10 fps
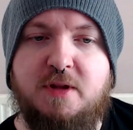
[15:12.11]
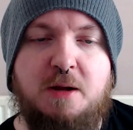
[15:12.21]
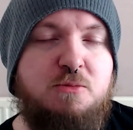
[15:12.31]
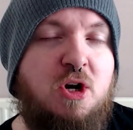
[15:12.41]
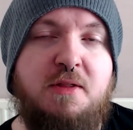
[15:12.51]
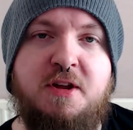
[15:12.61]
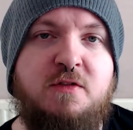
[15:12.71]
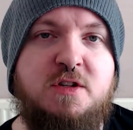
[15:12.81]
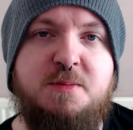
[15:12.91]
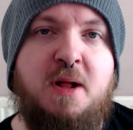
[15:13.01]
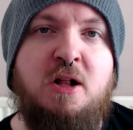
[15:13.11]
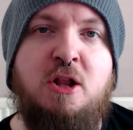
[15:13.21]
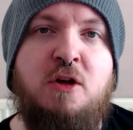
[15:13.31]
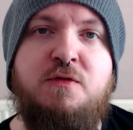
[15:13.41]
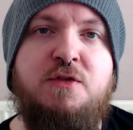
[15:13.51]
trying to think of a spell
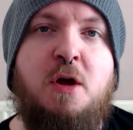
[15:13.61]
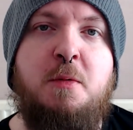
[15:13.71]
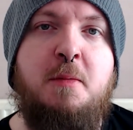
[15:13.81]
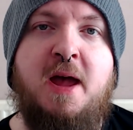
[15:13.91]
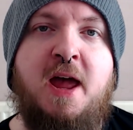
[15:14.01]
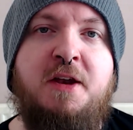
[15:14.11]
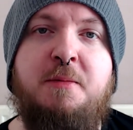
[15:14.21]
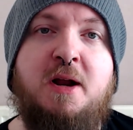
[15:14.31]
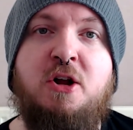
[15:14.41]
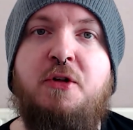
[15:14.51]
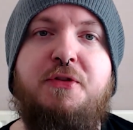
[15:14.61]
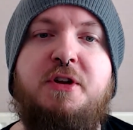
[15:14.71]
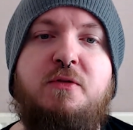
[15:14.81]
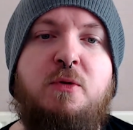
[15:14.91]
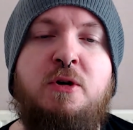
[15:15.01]
off the top of my head, but I can't think
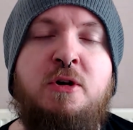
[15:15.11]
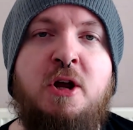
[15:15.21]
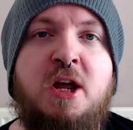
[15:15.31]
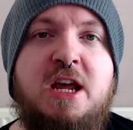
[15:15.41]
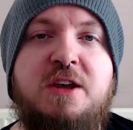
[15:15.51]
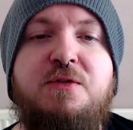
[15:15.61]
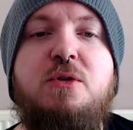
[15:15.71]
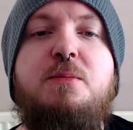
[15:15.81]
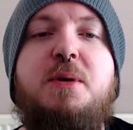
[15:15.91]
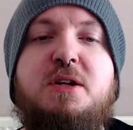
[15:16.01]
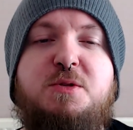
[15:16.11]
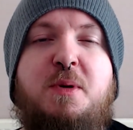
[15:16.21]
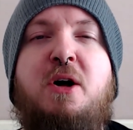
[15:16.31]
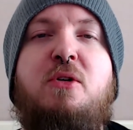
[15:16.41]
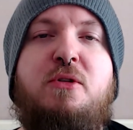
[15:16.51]
of one. If you pick a
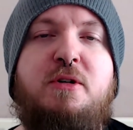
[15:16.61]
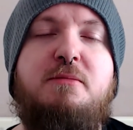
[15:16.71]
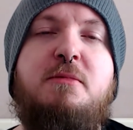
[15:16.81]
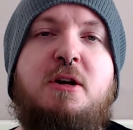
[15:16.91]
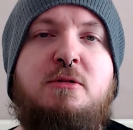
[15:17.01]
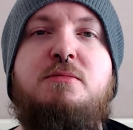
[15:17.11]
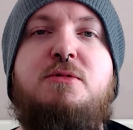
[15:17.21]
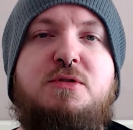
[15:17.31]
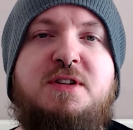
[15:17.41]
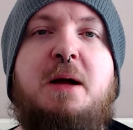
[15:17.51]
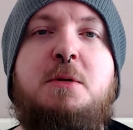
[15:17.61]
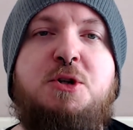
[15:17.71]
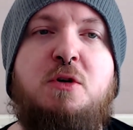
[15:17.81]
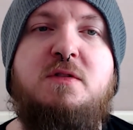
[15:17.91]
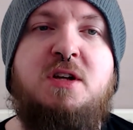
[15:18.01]
spell that, you know, does damage
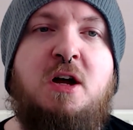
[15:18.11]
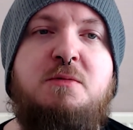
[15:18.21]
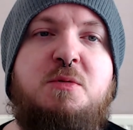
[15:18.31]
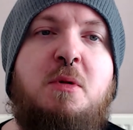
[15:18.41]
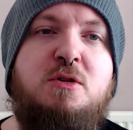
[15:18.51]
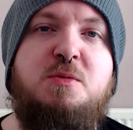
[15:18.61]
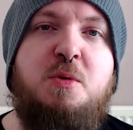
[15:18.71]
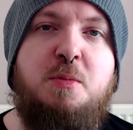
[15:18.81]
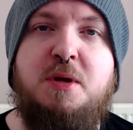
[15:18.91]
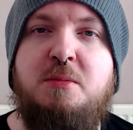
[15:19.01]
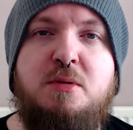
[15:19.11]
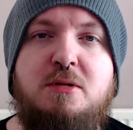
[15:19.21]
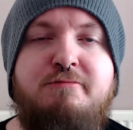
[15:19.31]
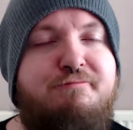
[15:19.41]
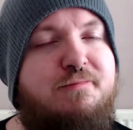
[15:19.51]
over time to multiple
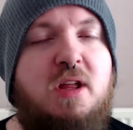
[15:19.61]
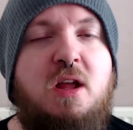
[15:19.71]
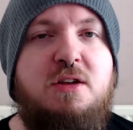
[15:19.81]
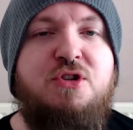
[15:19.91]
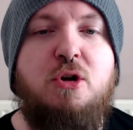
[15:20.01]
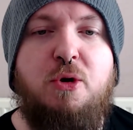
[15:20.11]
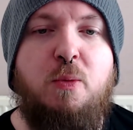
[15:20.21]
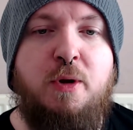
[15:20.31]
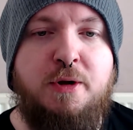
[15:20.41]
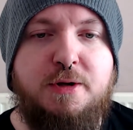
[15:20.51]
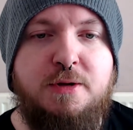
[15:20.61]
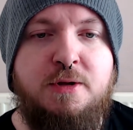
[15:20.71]
people, it's not going to work.